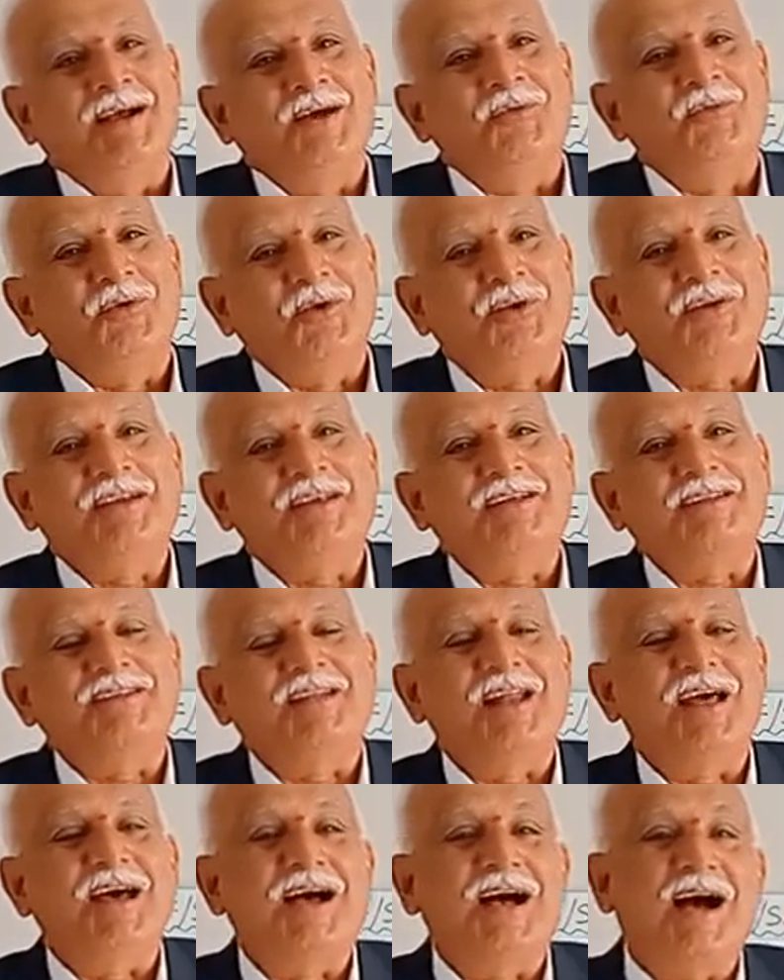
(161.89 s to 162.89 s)
Fourier's
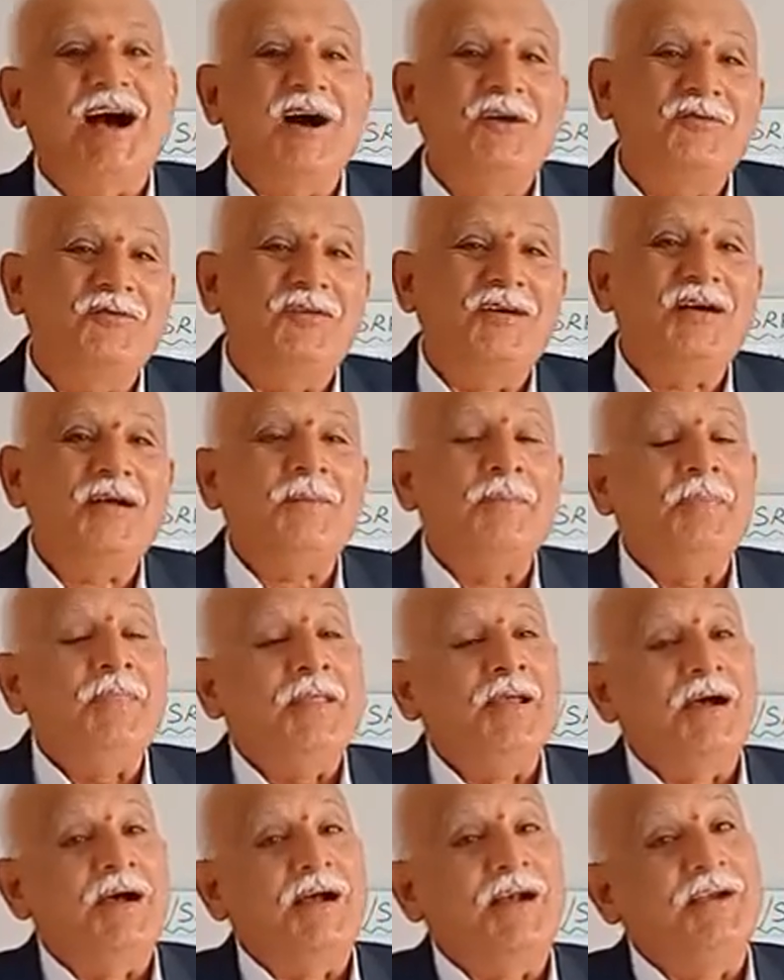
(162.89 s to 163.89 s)
law of
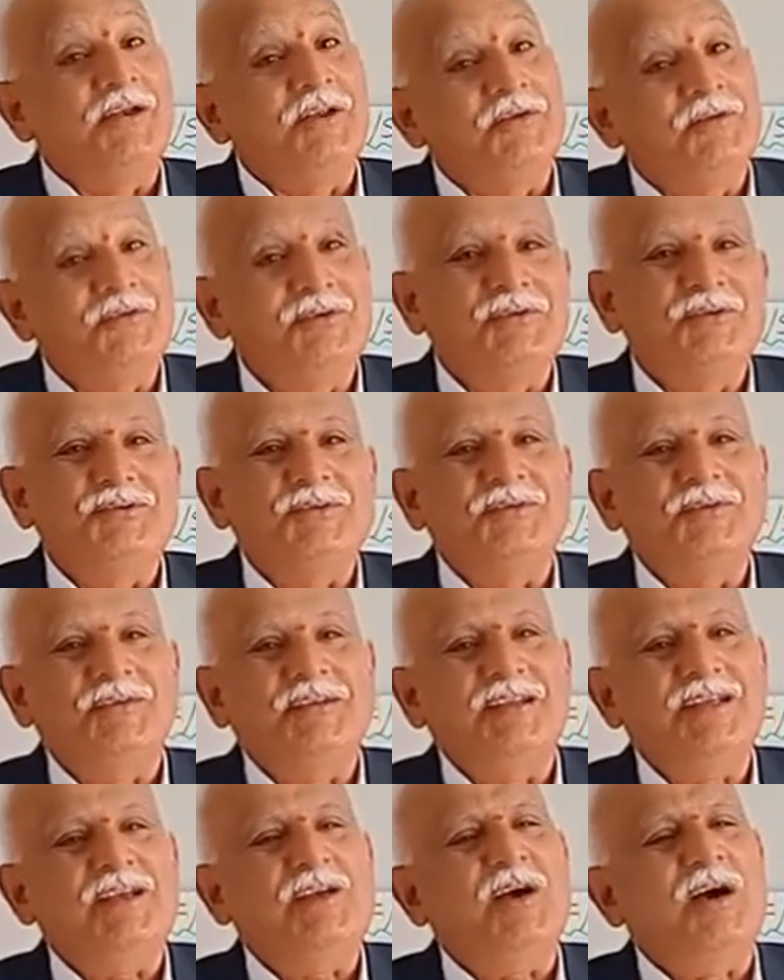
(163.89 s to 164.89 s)

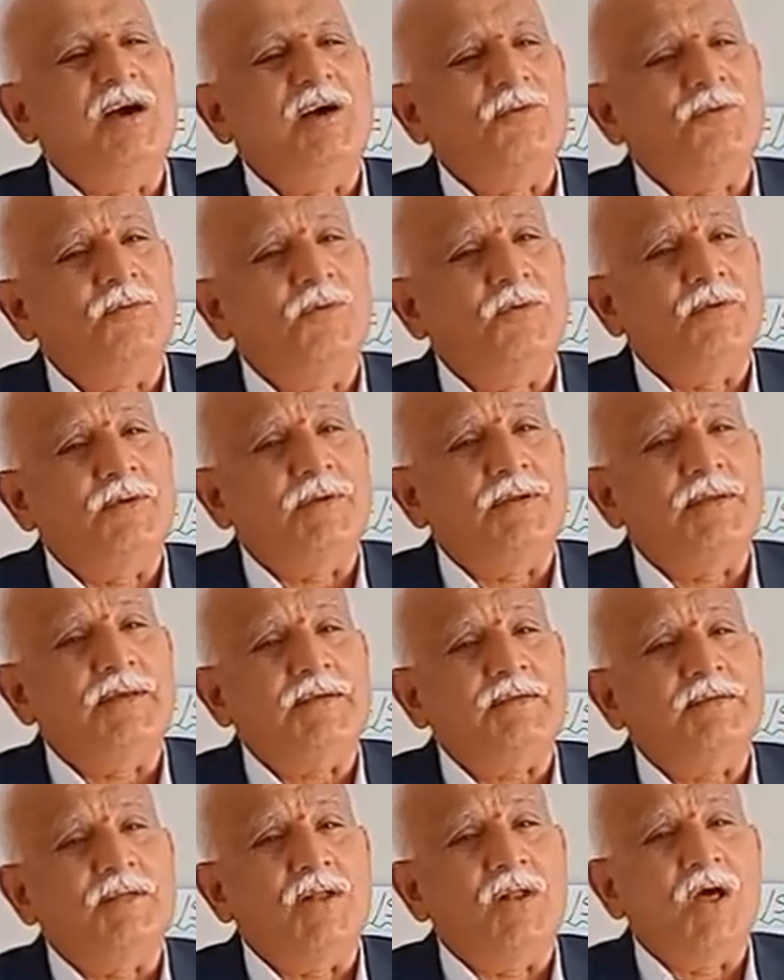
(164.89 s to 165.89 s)
diffusivity or
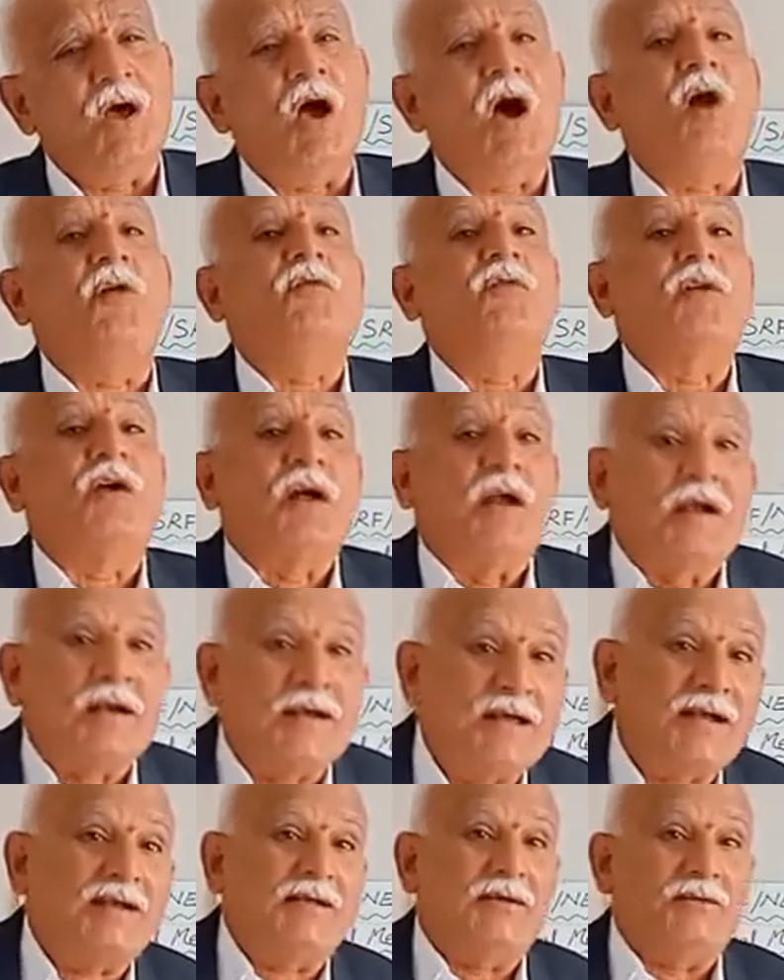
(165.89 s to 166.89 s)
Fourier's law of
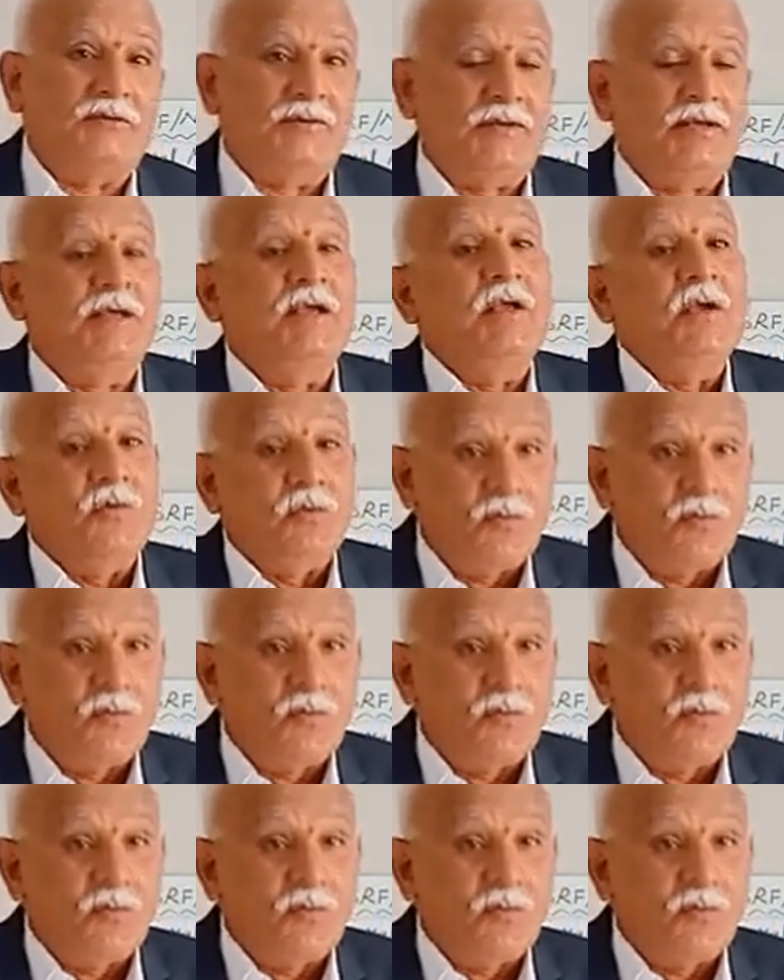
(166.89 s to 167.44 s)
conductivity.